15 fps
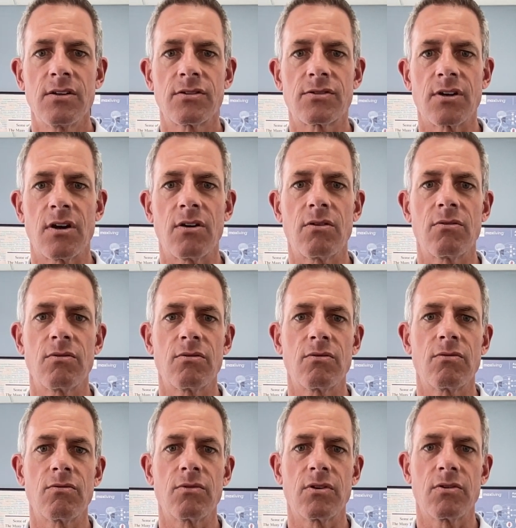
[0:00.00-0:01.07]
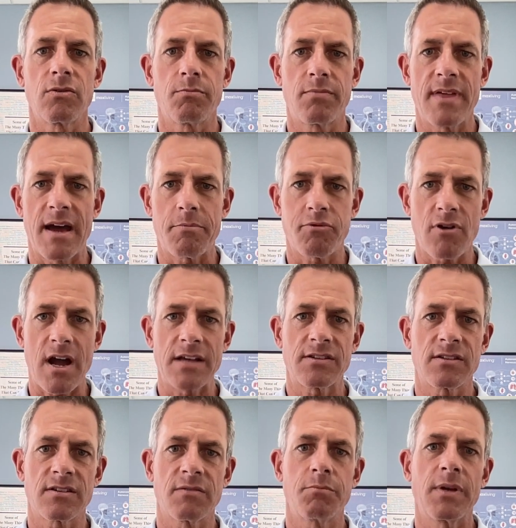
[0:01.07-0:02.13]
So we, that
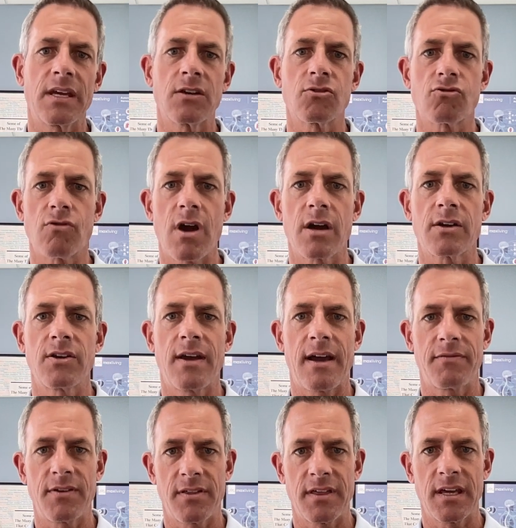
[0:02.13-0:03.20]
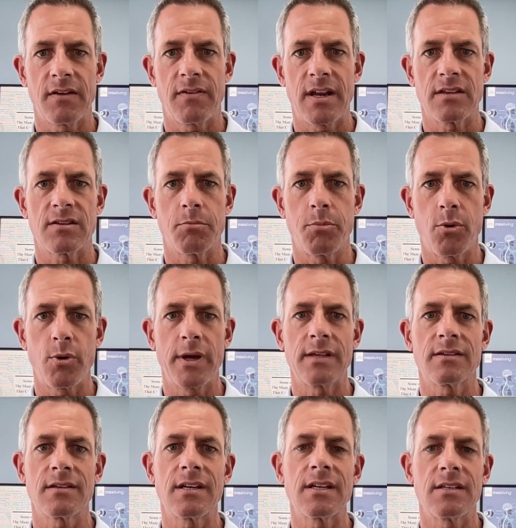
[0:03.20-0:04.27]
process of being drunk, you have to think of it as a
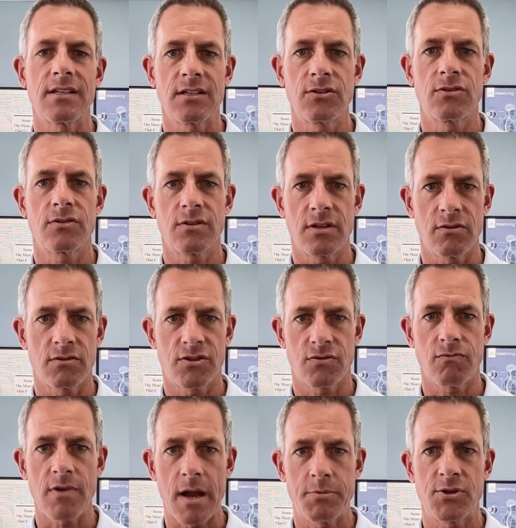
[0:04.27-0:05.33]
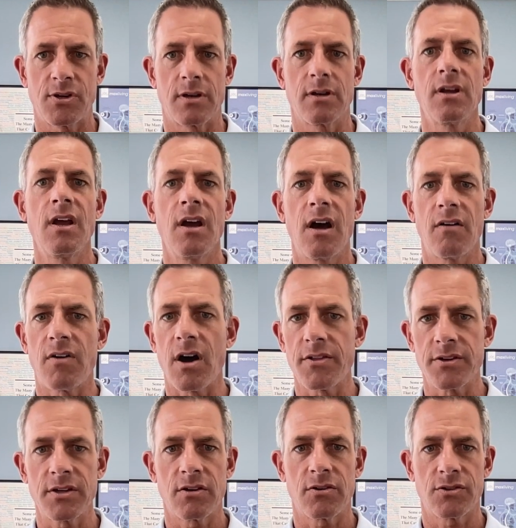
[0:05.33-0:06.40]
poison and dis disruption of
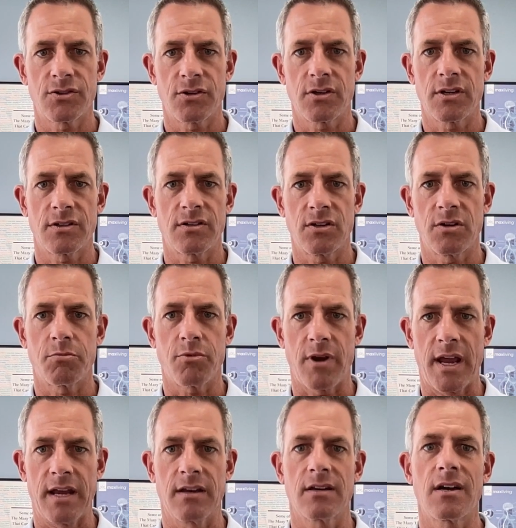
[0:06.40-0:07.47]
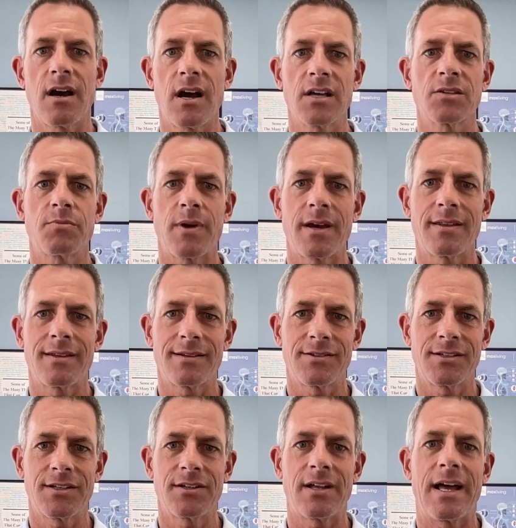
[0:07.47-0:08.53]
all the neural circuits in your brain caused by the
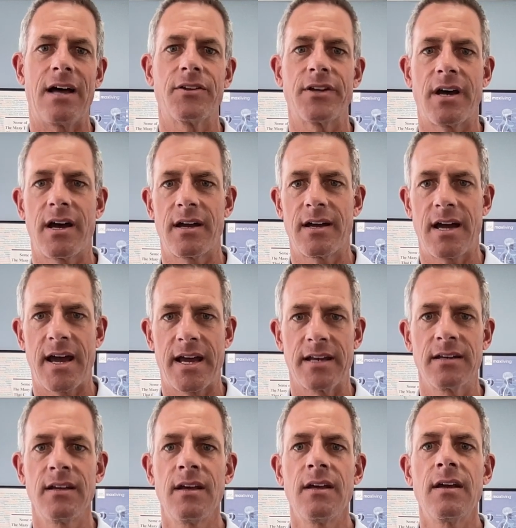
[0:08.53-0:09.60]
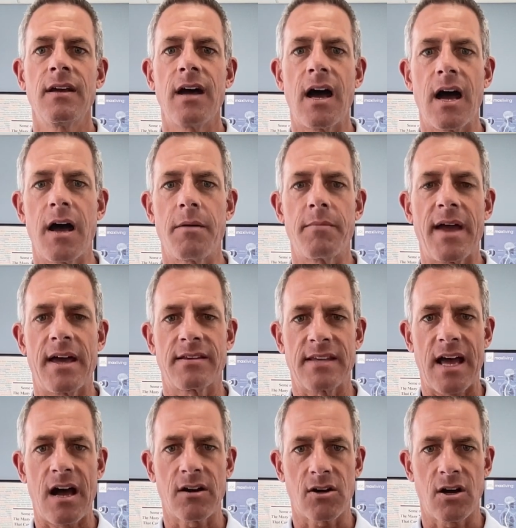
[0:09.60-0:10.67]
acetylaldehyde um,
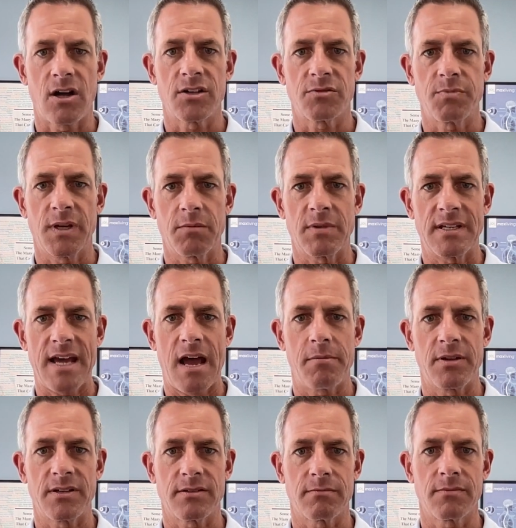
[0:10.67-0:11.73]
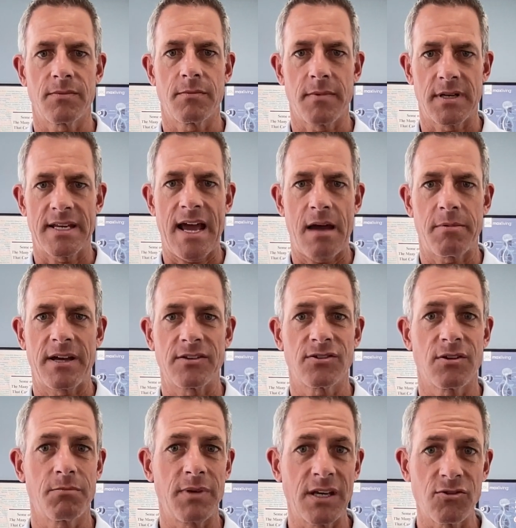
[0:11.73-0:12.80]
as alcohol is being metabolized, metabolized.
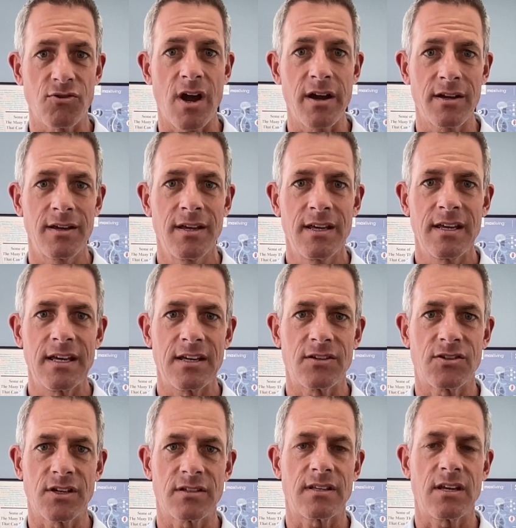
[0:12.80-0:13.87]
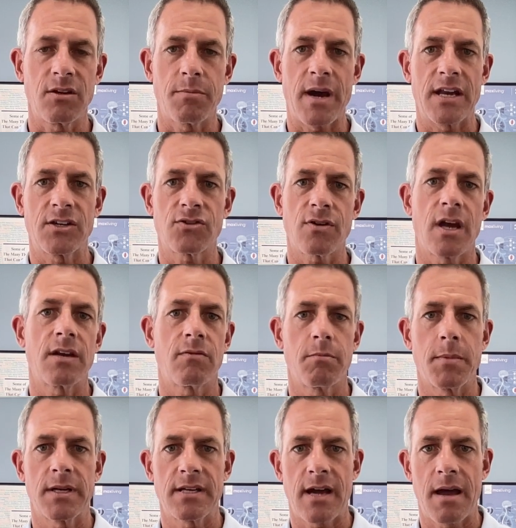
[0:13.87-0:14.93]
So being drunk is just that your body's trying to
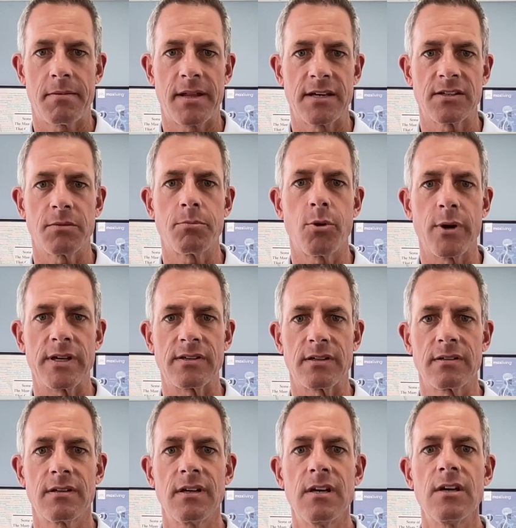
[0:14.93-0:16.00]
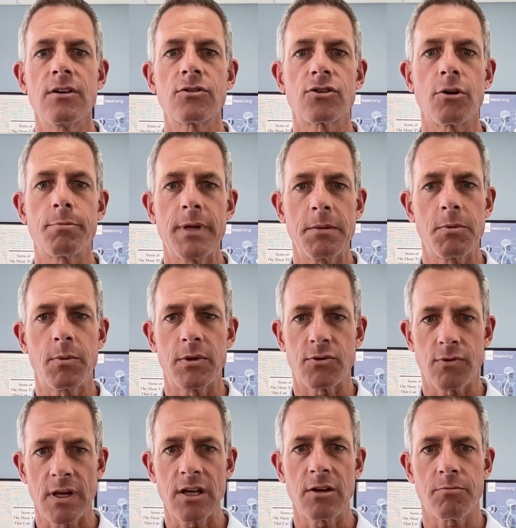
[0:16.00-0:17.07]
metabolize a poison. So people
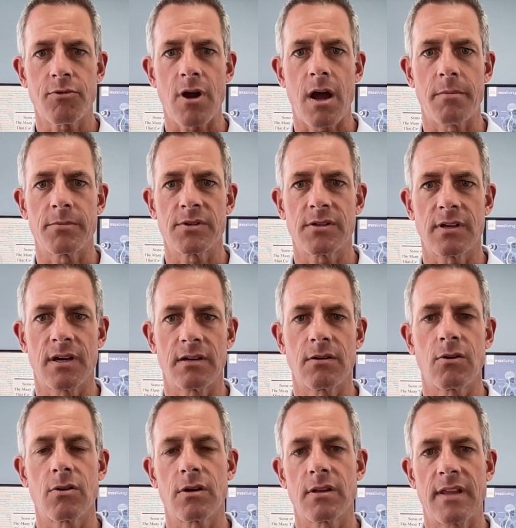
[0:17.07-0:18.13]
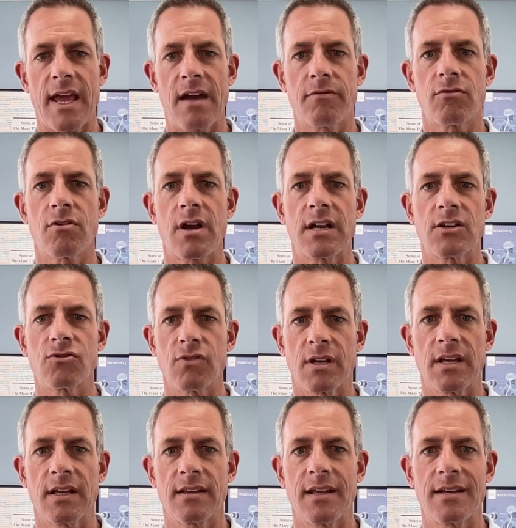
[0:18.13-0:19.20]
with drinking problems and or they have chronic
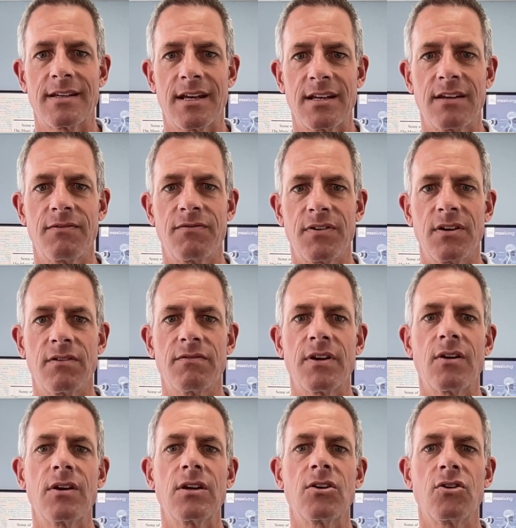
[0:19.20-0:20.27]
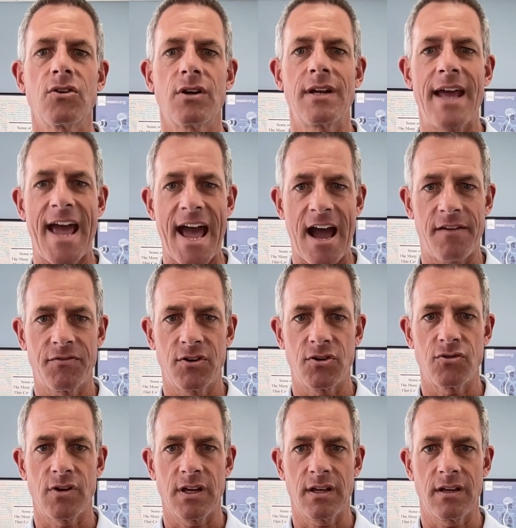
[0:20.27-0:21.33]
drinking, they tend to feel very good after
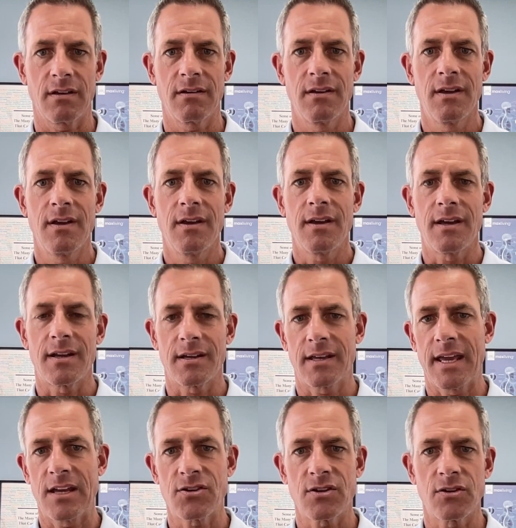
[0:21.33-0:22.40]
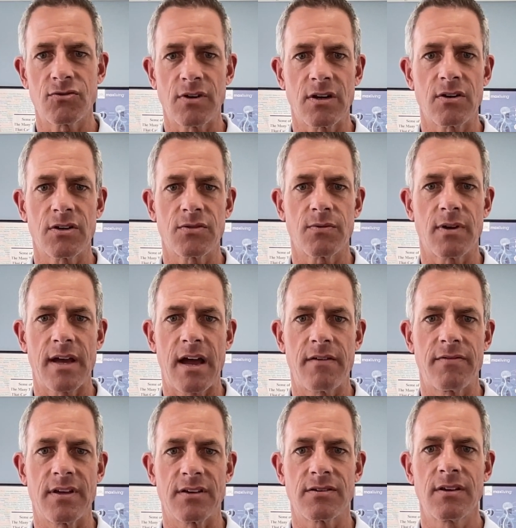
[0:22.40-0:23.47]
drinking. And occasional drinkers will
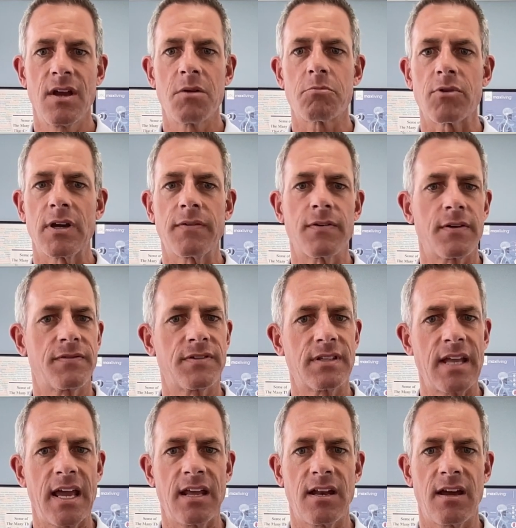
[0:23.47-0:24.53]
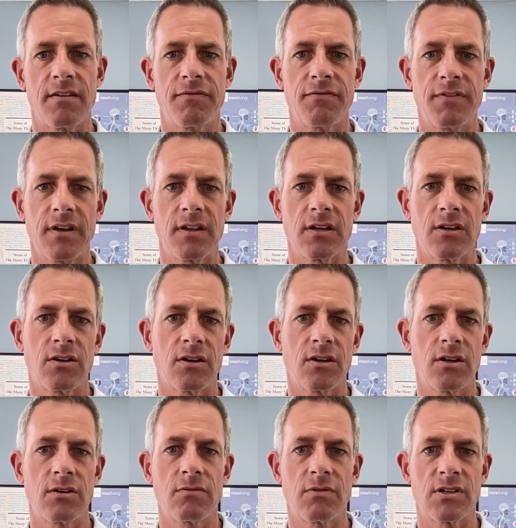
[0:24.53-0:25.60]
have this brief state of feeling
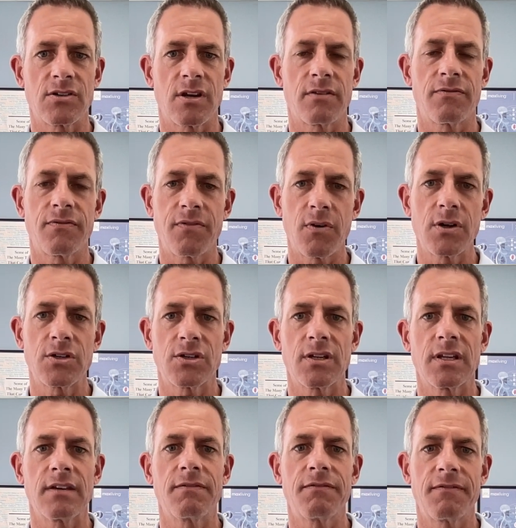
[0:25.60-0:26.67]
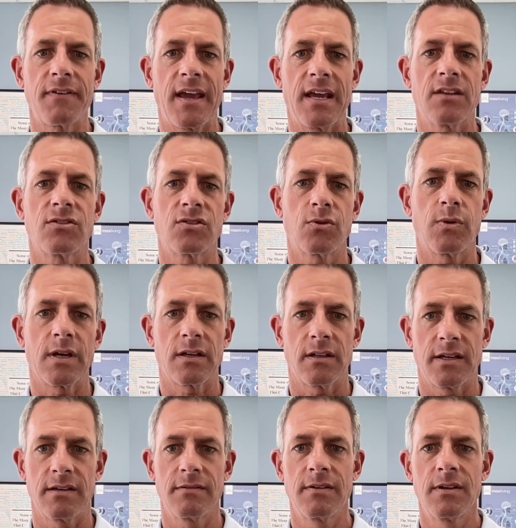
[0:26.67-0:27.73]
good, which unfortunately fades
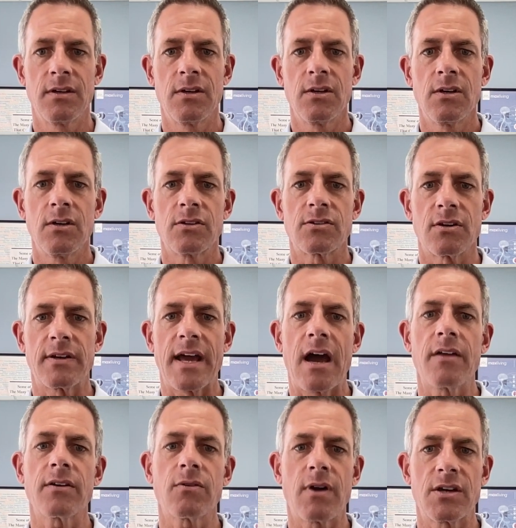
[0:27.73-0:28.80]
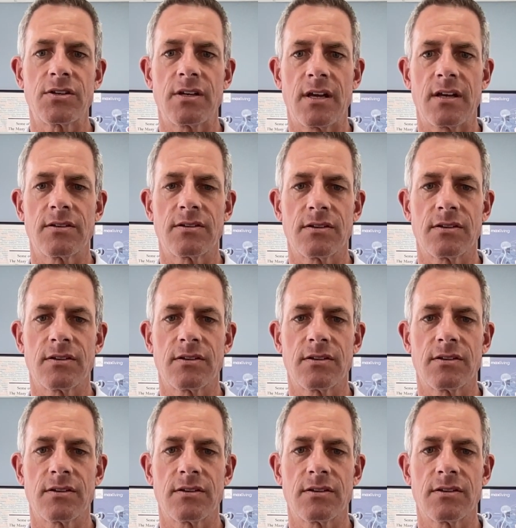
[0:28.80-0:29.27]
quickly. So now the question is,